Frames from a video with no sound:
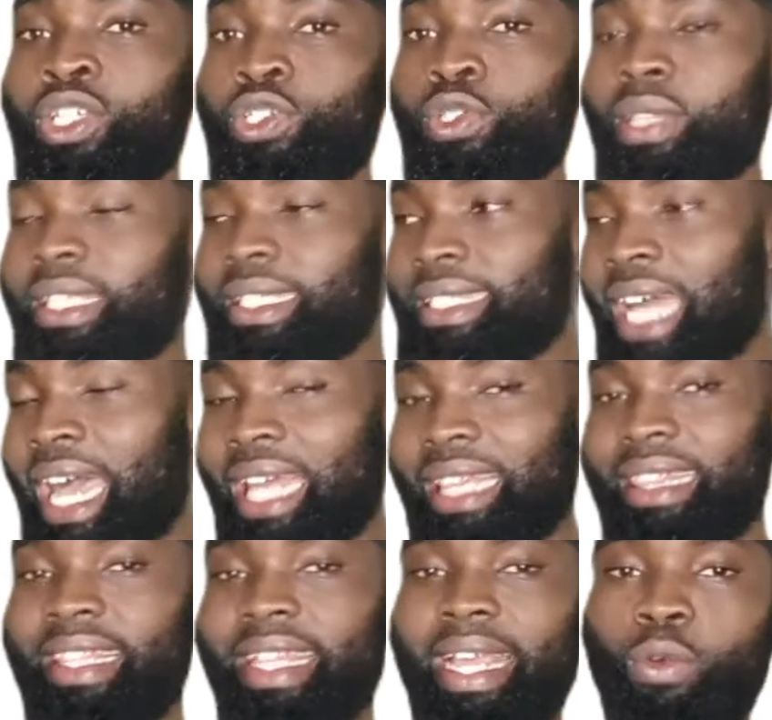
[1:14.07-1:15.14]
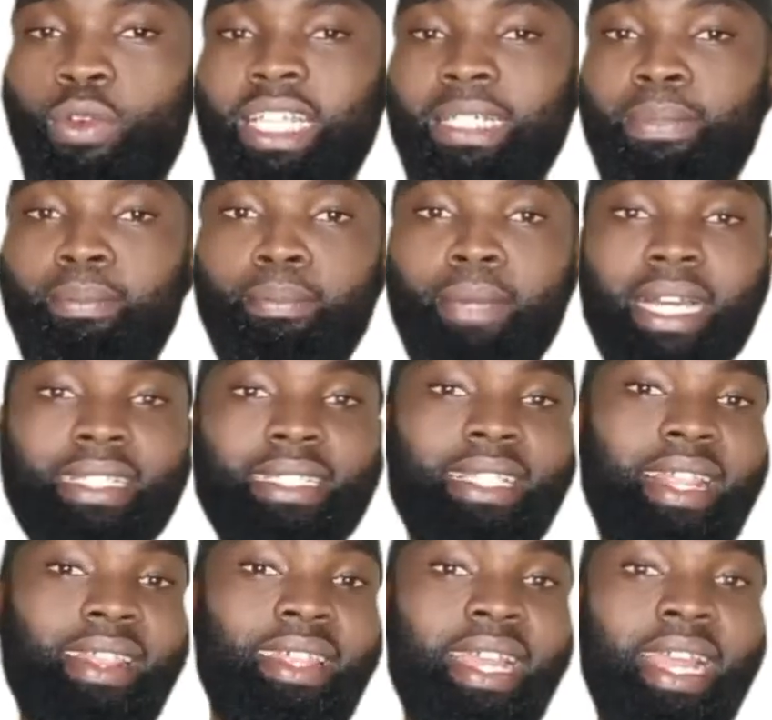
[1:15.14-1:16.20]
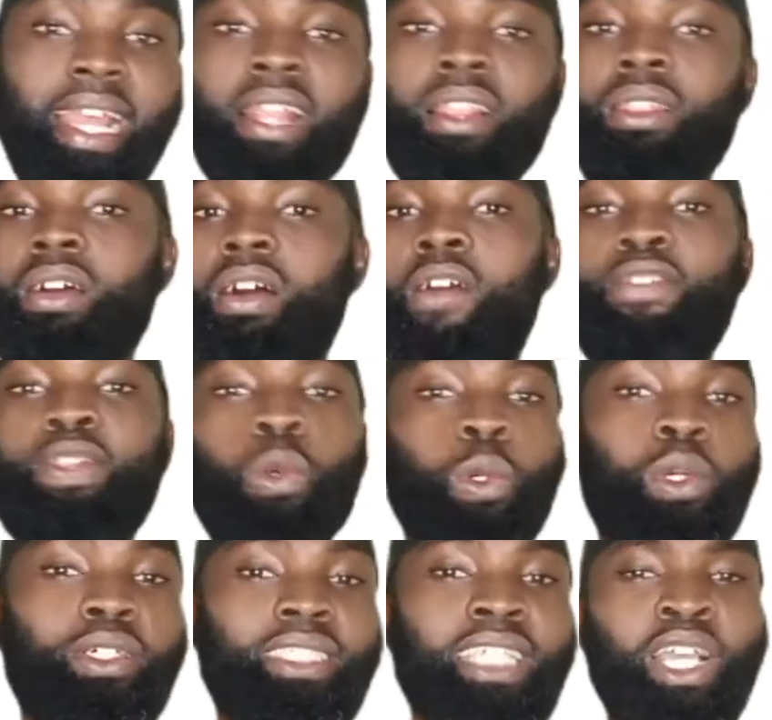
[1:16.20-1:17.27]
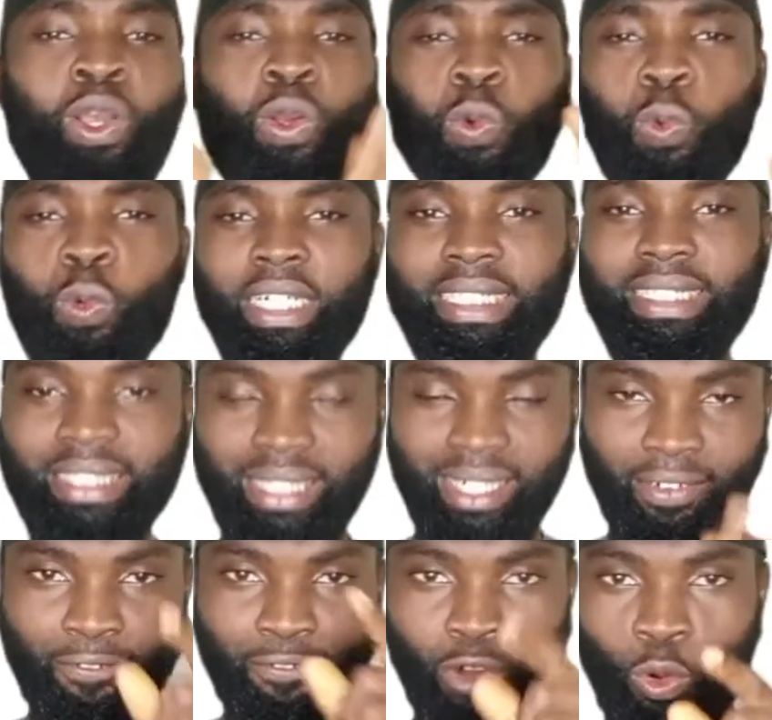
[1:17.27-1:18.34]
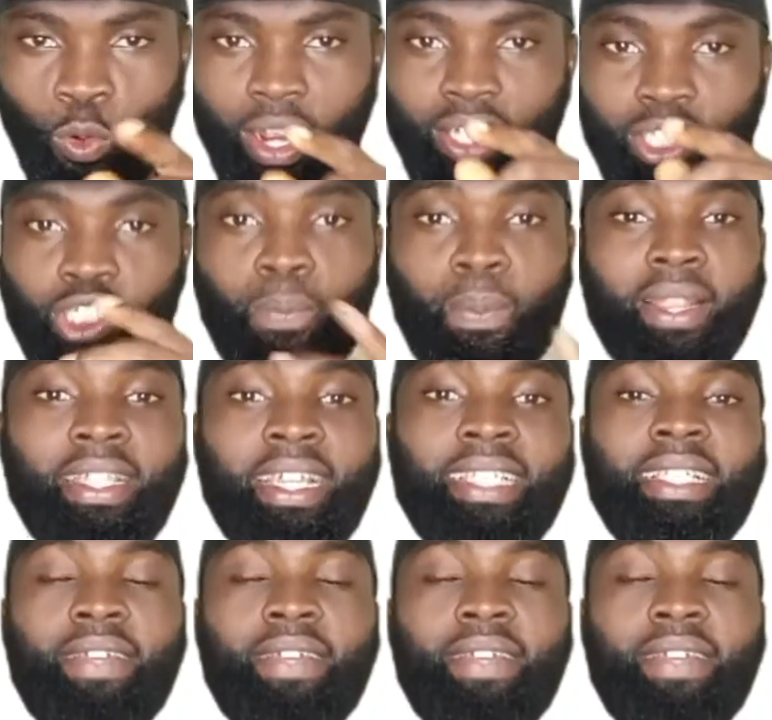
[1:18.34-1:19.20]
So the dal there, which marks the end of the word, which vowel should be there?